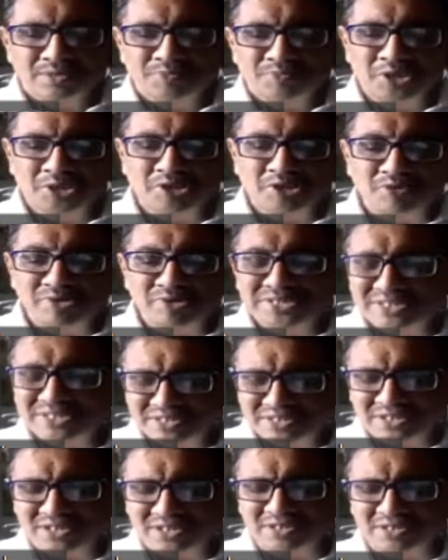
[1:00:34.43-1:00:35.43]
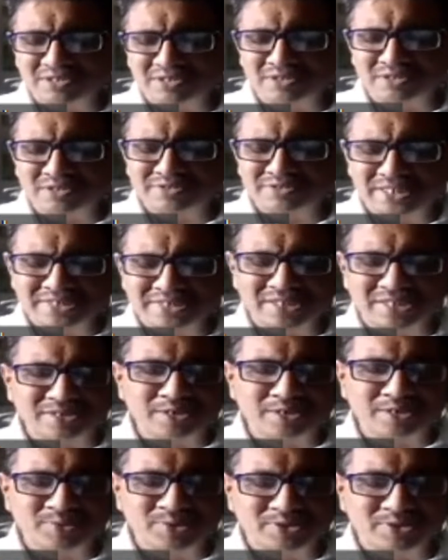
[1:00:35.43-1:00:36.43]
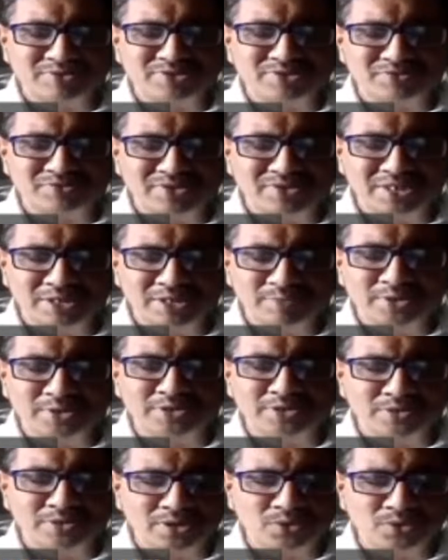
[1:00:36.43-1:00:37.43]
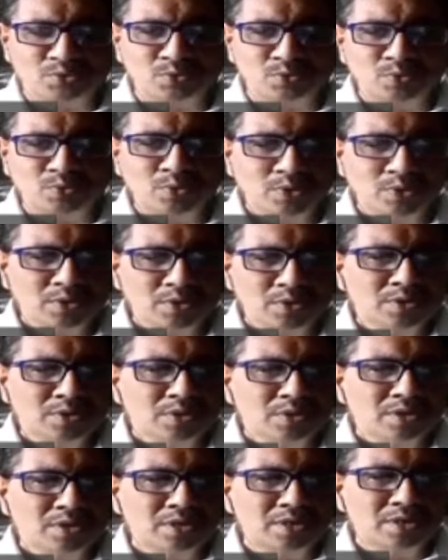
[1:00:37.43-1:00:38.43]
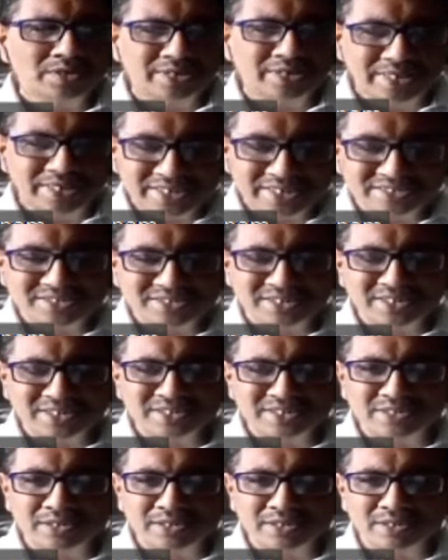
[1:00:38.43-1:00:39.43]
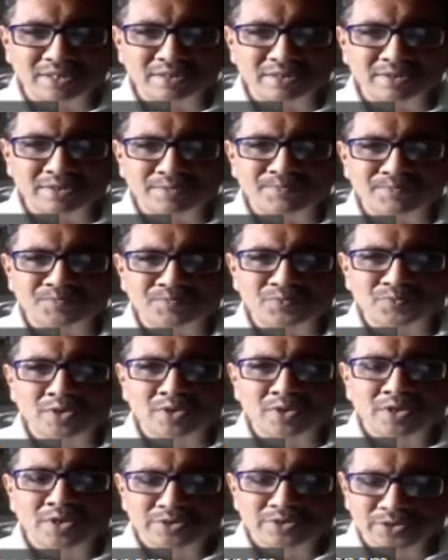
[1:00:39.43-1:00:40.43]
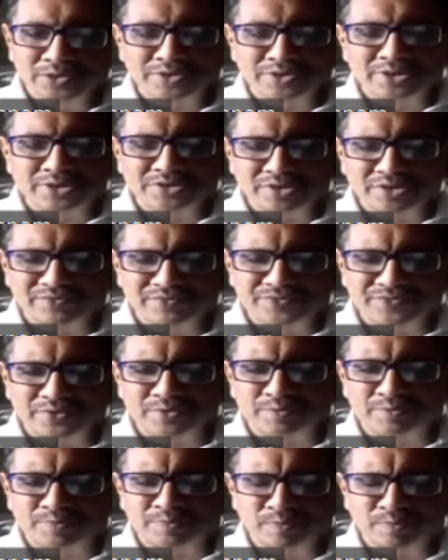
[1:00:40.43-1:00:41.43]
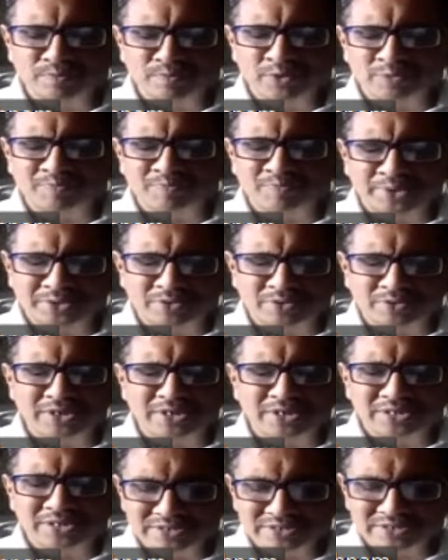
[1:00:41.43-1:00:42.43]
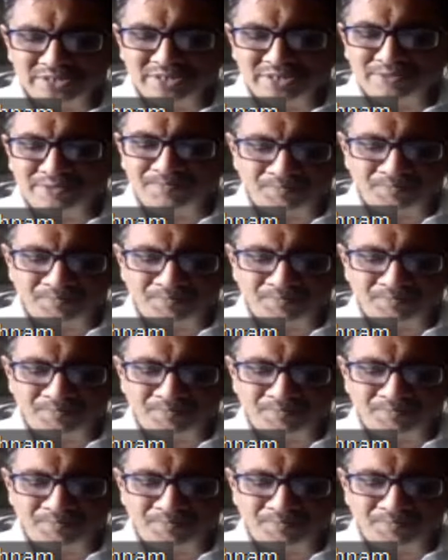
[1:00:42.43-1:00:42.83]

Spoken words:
Which central government was even able to give a reduction in the duties of both petrol and diesel.